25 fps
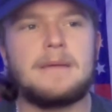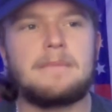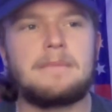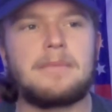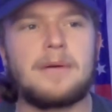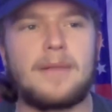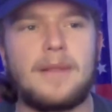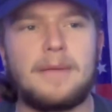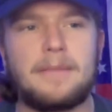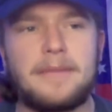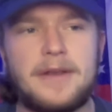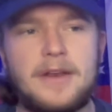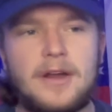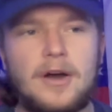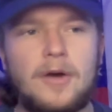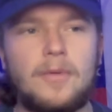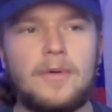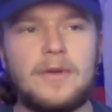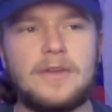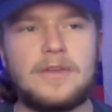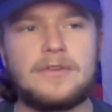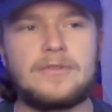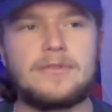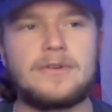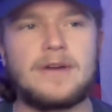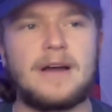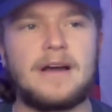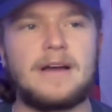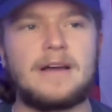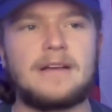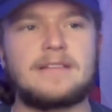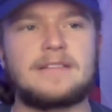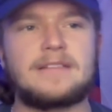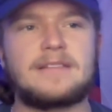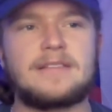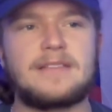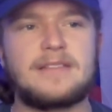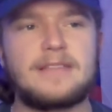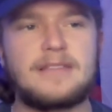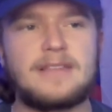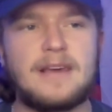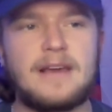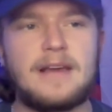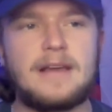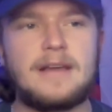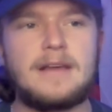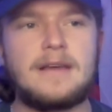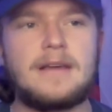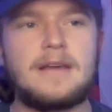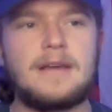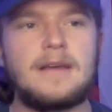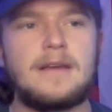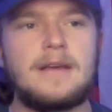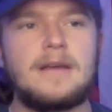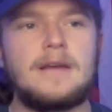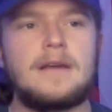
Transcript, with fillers: But let me know what you guys think.